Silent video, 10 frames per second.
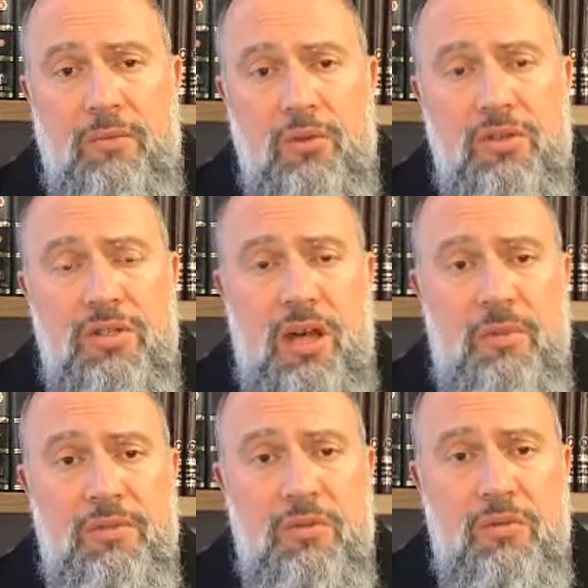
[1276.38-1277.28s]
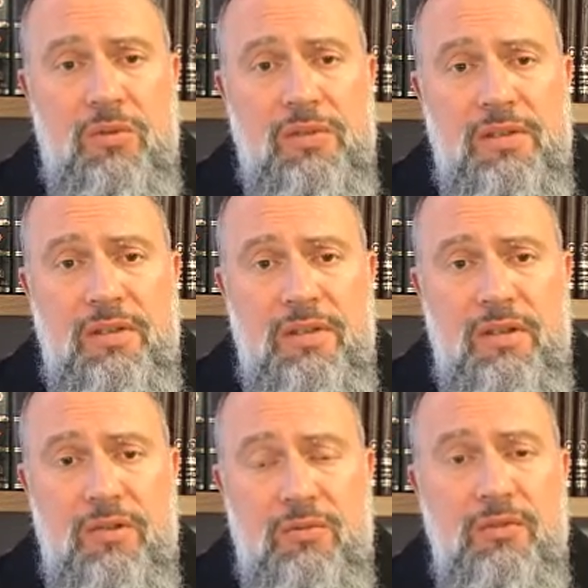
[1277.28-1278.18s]
pushed up towards
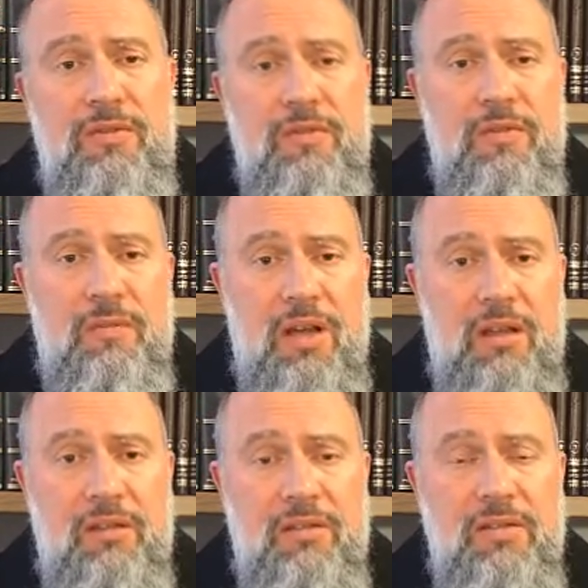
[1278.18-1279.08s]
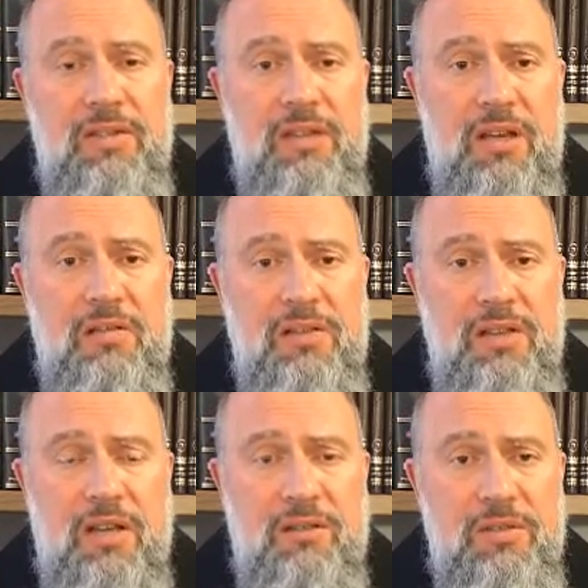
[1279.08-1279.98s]
the roof of the mouth, this is how the
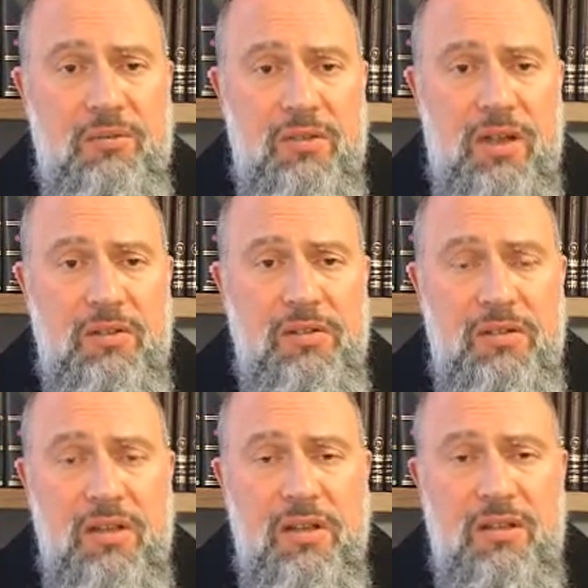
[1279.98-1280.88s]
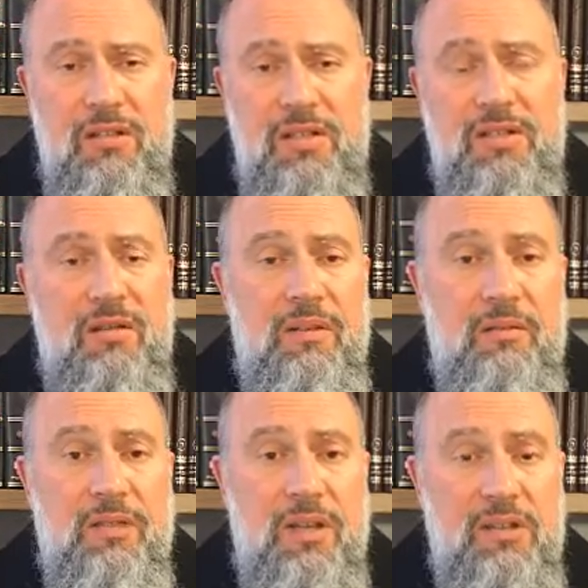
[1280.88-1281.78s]
sound is pronounced. This is something
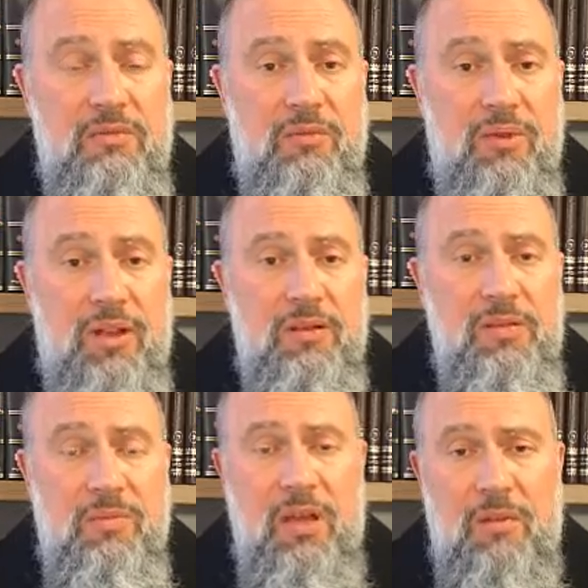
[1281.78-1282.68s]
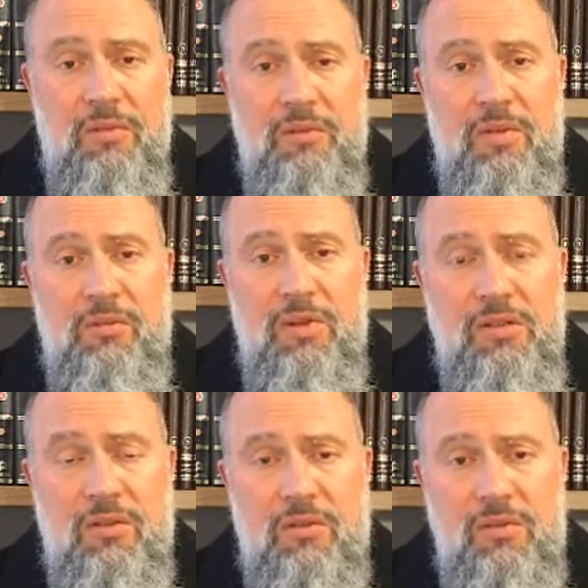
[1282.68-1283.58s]
which has to be practiced, perhaps, when one
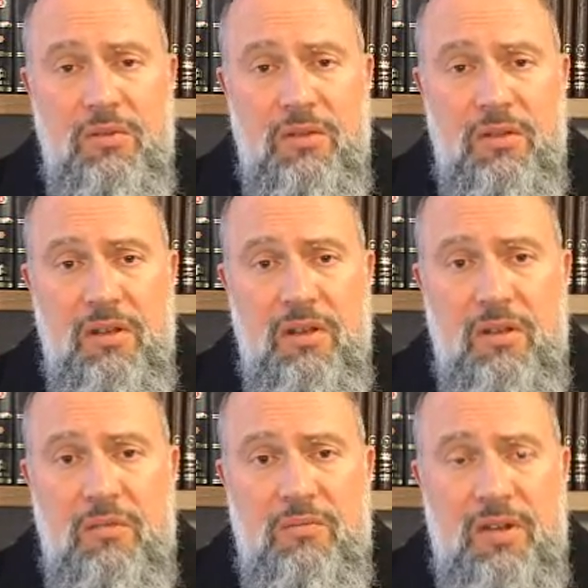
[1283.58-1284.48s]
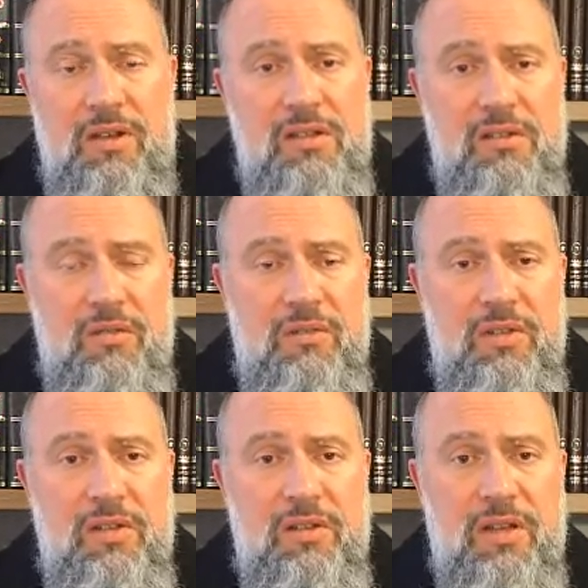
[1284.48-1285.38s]
is not used to it, but it is not
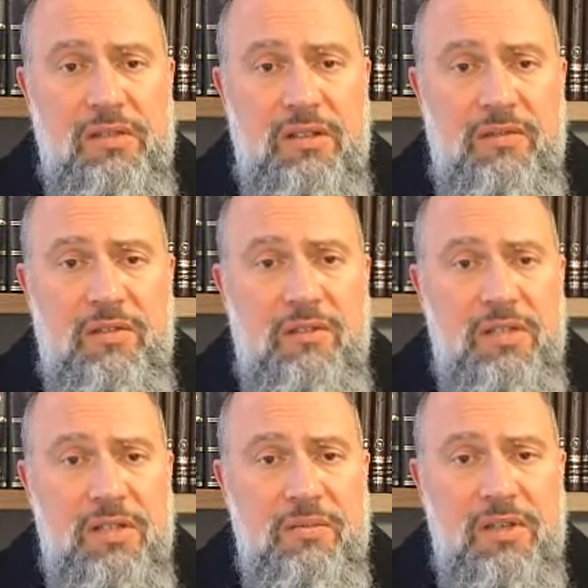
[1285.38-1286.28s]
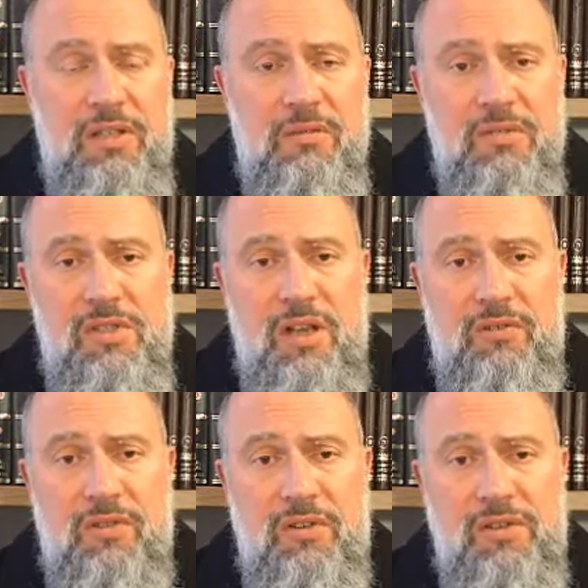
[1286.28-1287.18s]
really as difficult as it may seem at
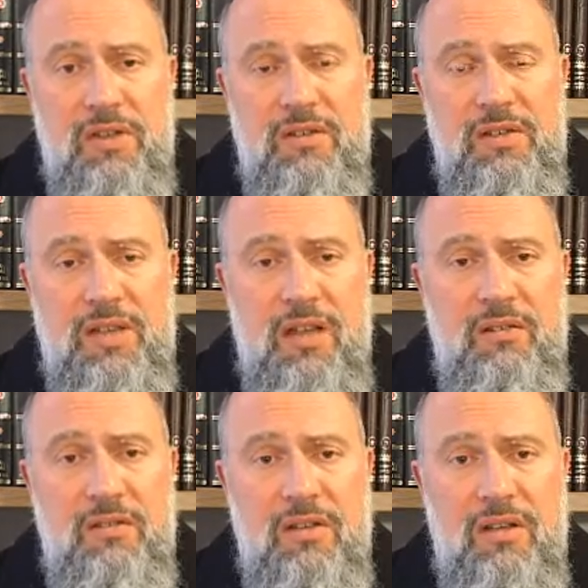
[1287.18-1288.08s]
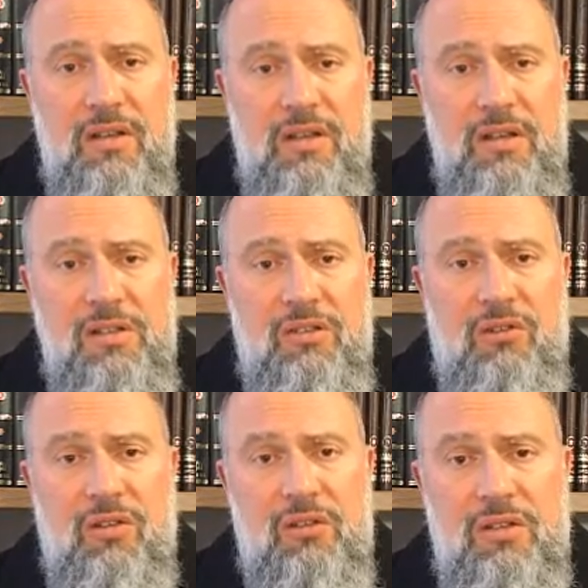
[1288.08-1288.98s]
first, and the sound is
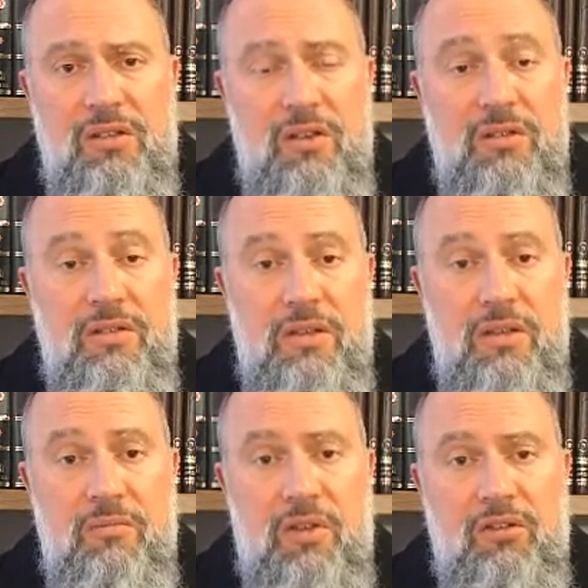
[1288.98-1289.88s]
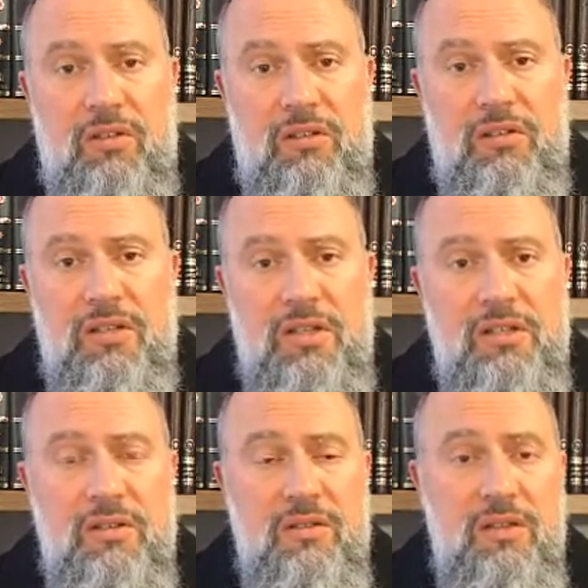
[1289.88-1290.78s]
T, not T, but T.
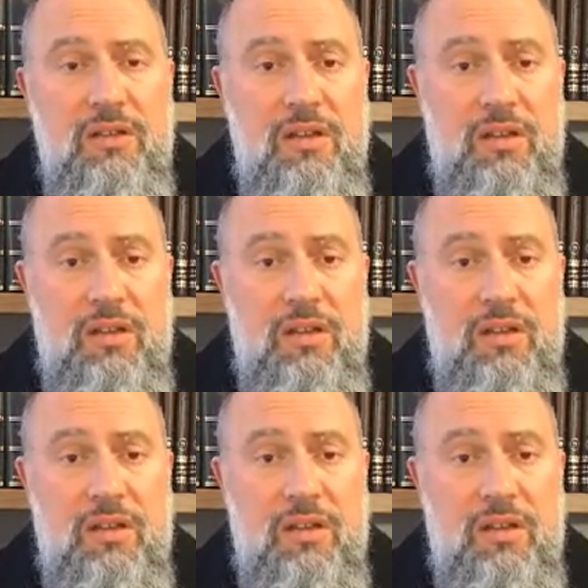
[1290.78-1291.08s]
So